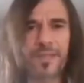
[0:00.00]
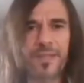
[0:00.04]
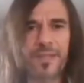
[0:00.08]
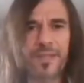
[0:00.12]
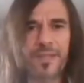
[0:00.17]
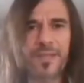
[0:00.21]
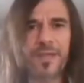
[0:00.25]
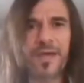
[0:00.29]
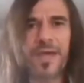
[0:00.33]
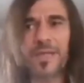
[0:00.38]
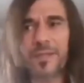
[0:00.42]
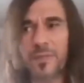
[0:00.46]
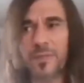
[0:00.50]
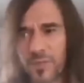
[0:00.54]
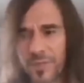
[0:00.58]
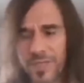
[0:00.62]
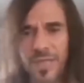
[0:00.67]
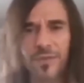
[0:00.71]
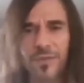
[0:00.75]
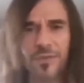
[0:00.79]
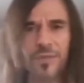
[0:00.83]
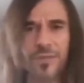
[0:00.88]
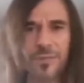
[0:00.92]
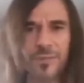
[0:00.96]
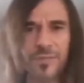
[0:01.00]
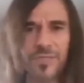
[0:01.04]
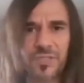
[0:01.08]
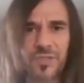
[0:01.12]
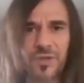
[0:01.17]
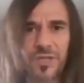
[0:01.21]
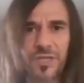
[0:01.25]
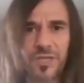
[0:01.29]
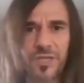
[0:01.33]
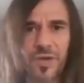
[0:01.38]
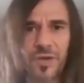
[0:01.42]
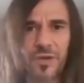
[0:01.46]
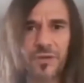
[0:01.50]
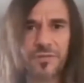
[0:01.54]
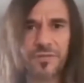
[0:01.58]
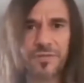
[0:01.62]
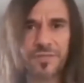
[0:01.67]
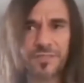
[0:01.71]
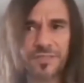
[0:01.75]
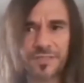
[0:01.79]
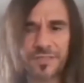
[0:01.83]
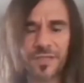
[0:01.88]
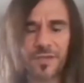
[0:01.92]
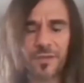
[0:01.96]
And look here in the Masonic Oath
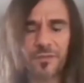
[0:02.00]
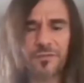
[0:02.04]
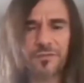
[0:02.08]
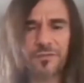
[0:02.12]
itself.